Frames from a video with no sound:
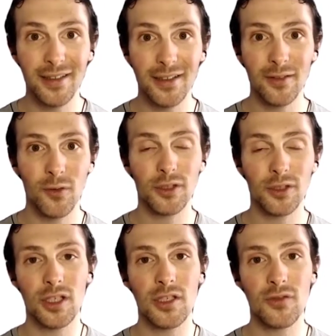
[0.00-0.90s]
for the
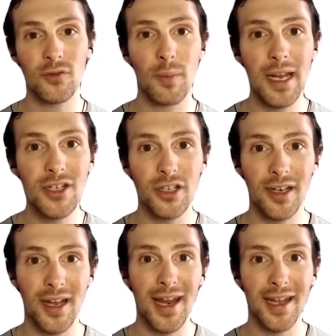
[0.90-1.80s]
transformation
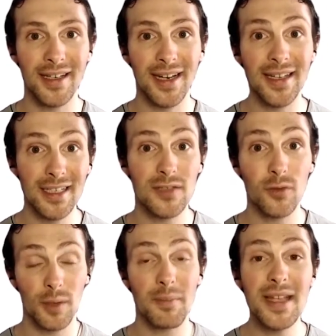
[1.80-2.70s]
and the catalyst
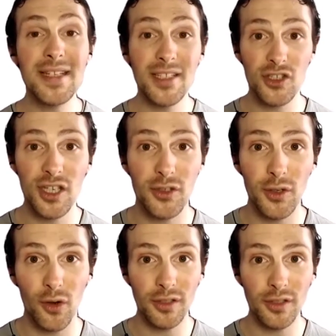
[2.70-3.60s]
for the message that you're
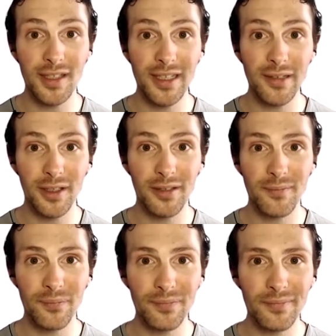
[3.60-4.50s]
going to deliver.
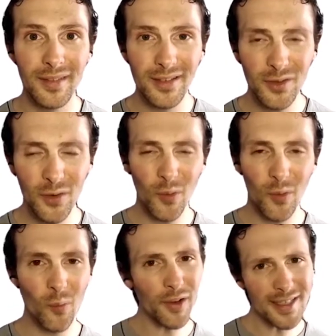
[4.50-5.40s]
So
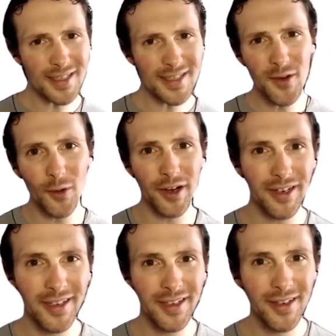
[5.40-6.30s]
what
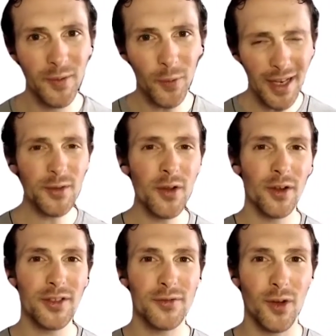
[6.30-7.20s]
are you going
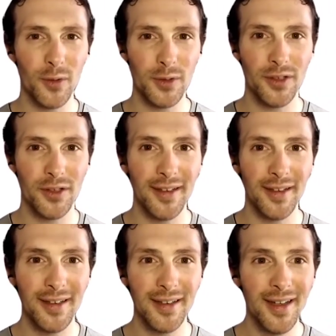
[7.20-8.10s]
to focus on?
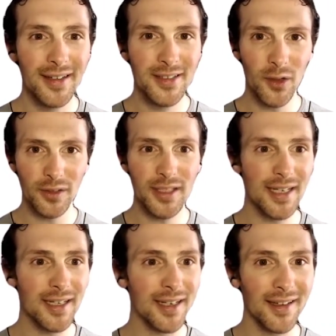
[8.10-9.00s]
So
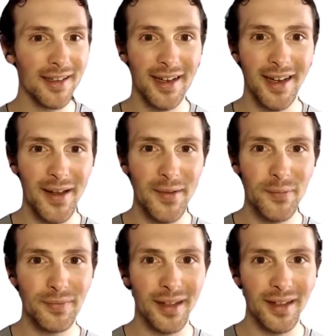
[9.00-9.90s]
Daniel, I
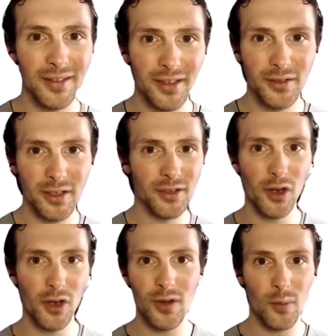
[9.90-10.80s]
don't know if
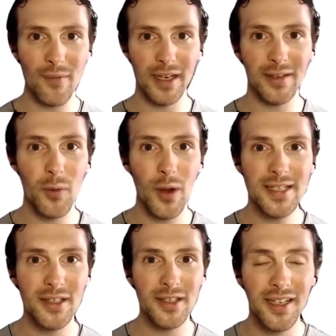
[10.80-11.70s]
we have any question
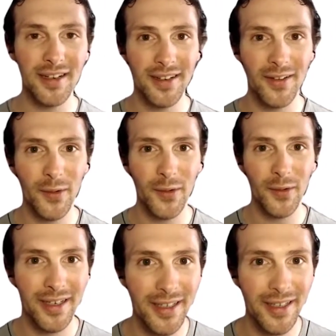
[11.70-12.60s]
here, or
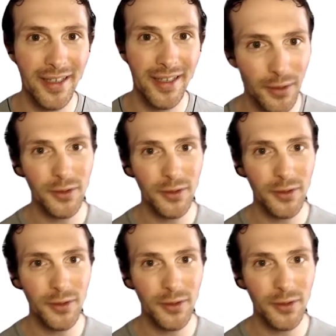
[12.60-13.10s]
you want to ask